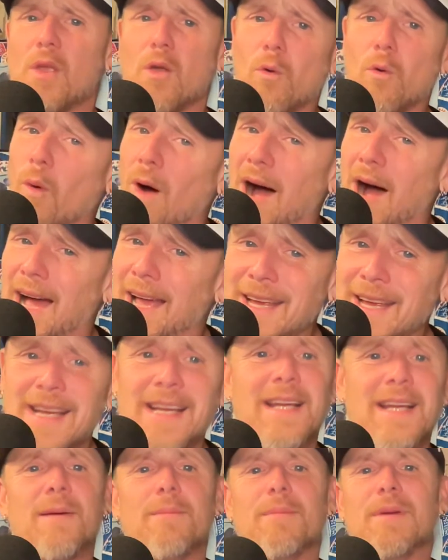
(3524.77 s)
Why?
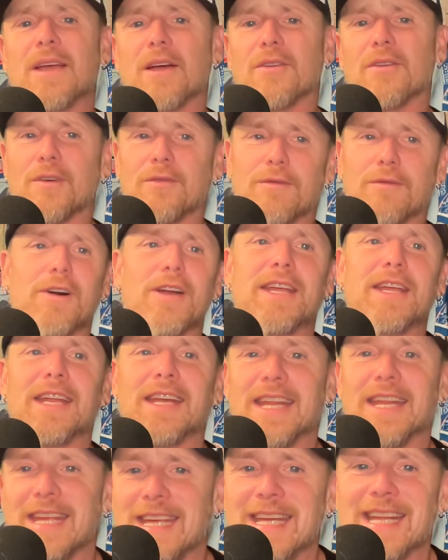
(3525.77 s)
Because of
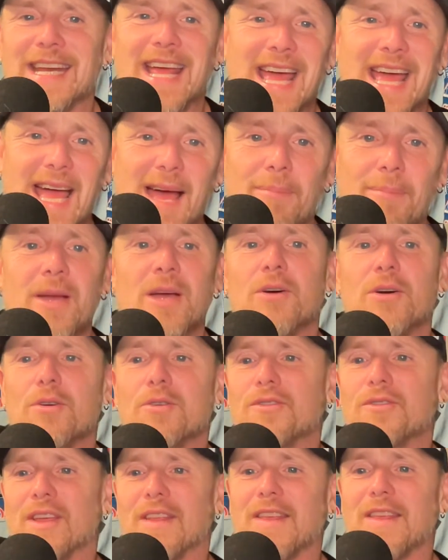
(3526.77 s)
freaking Ian Happ,
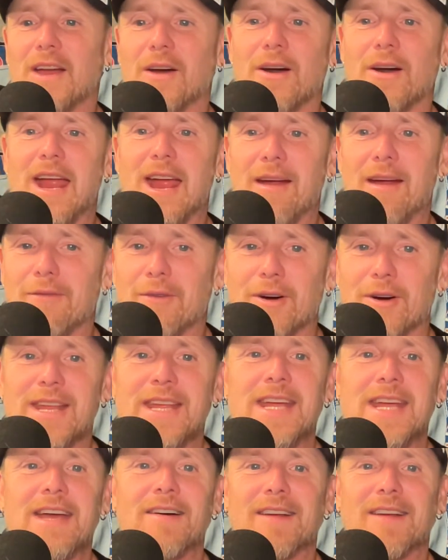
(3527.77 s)
who's there
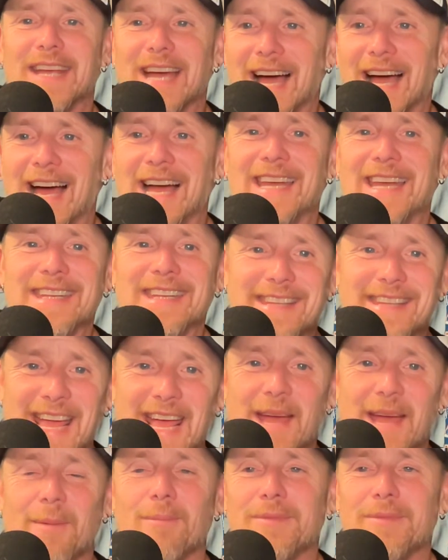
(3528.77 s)
every
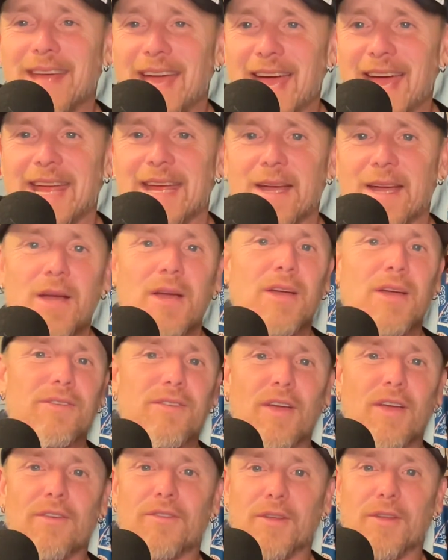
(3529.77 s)
goddamn day,
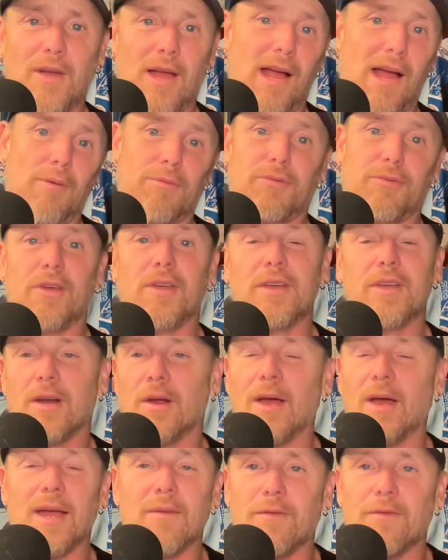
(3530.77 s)
just out,
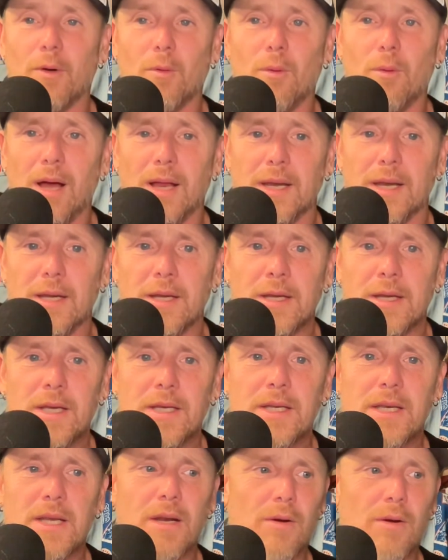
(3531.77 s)
and for what?
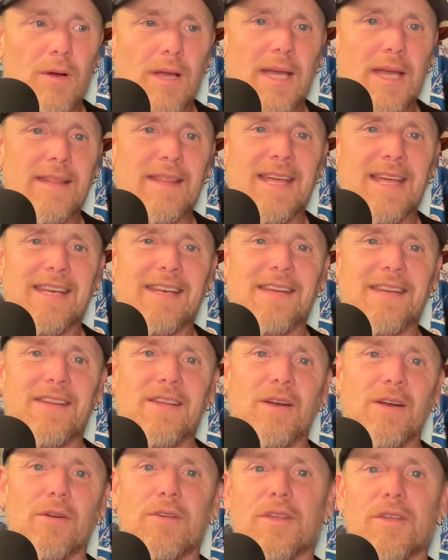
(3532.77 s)
And then,
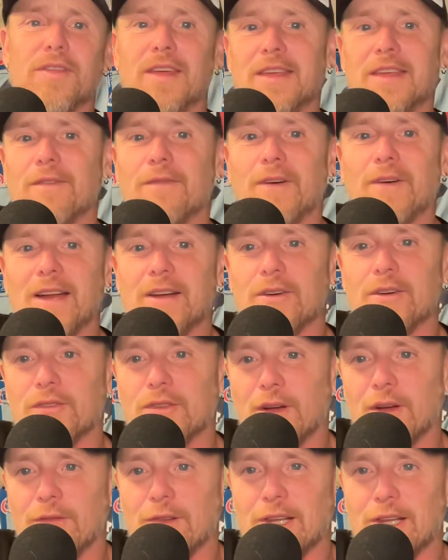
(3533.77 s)
you think you find
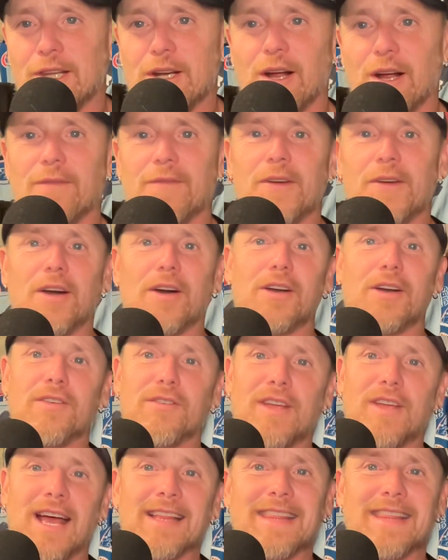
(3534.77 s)
yourself a leadoff hitter.
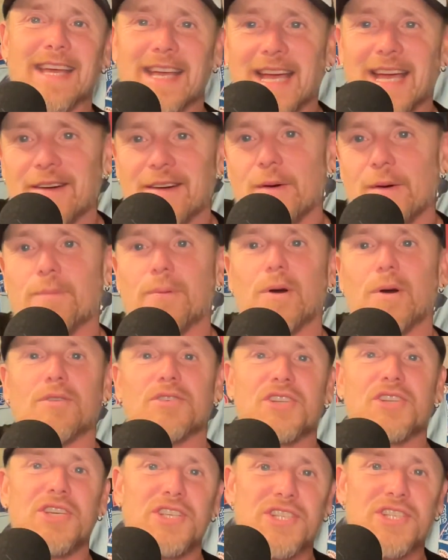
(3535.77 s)
He's got that kind of
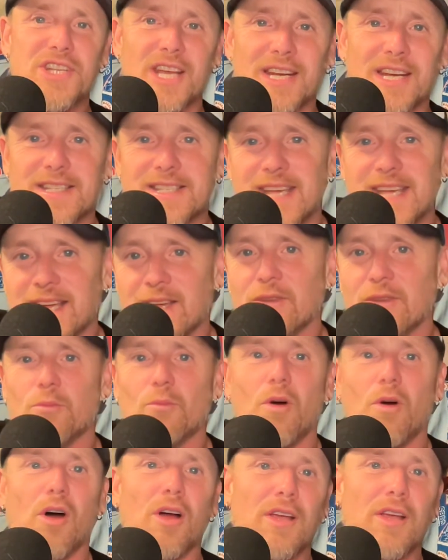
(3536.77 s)
approach. He's going to take his
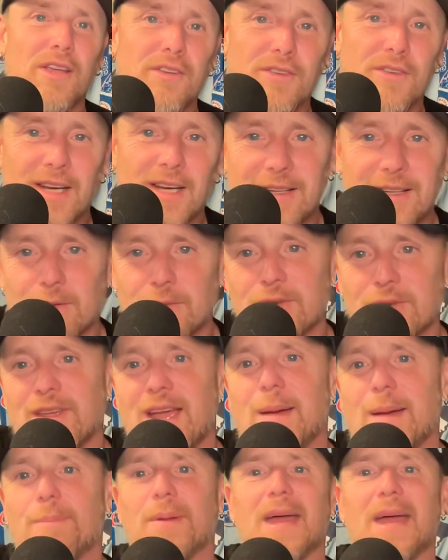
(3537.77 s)
walk. He's going to do his
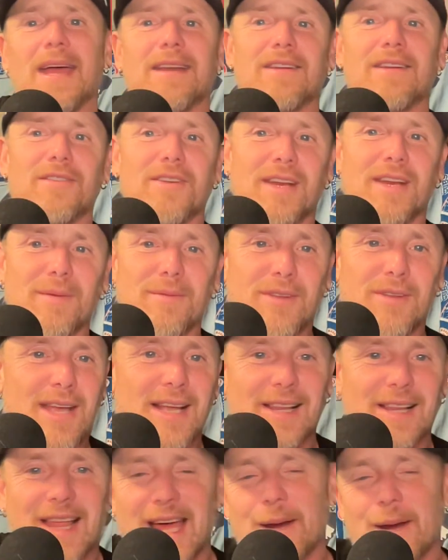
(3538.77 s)
at-bat. He's going to
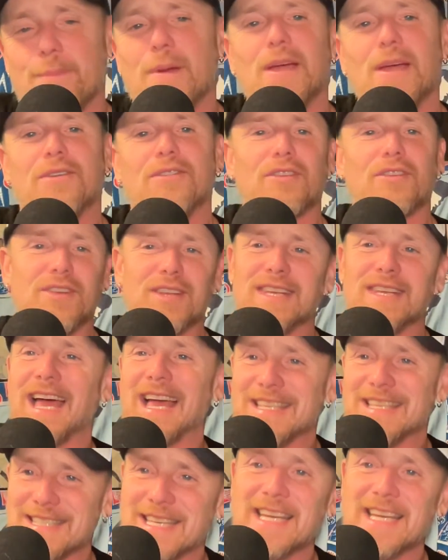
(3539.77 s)
take a lot of pitches.
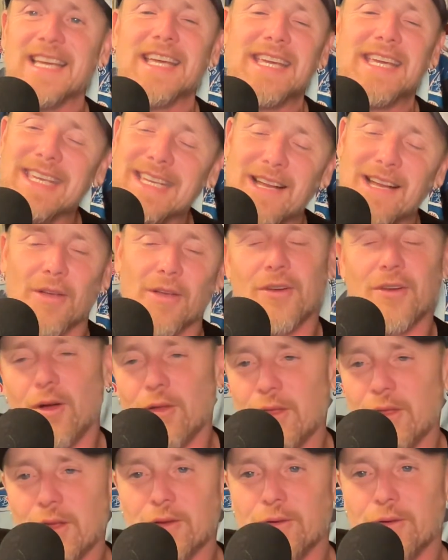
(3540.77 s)
Yes, he does
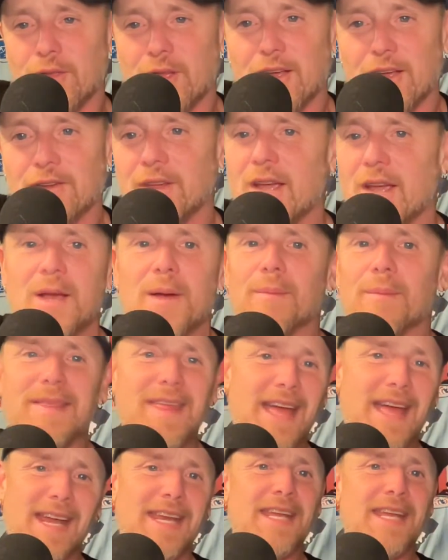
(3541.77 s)
all those things. But
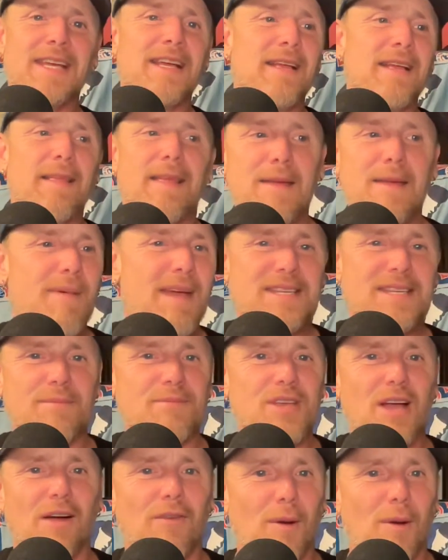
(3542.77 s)
then he makes
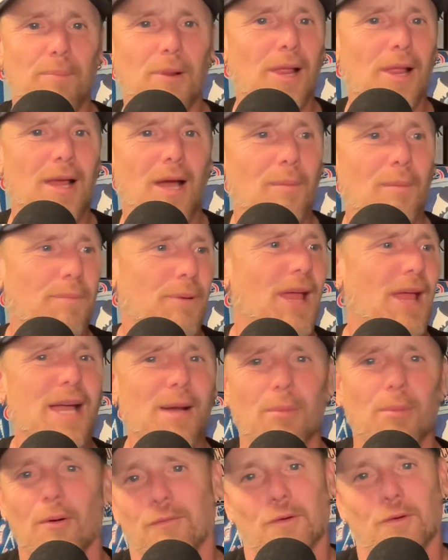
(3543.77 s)
himself
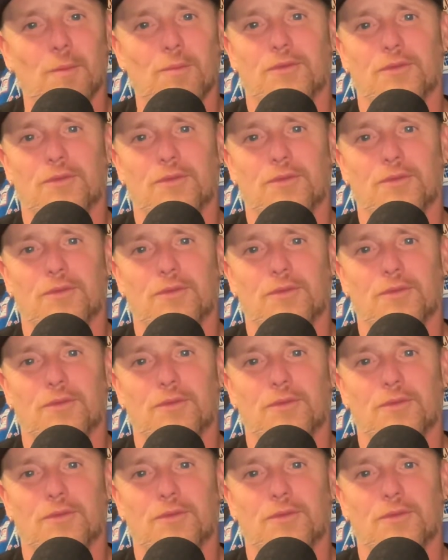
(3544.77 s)
unplayable for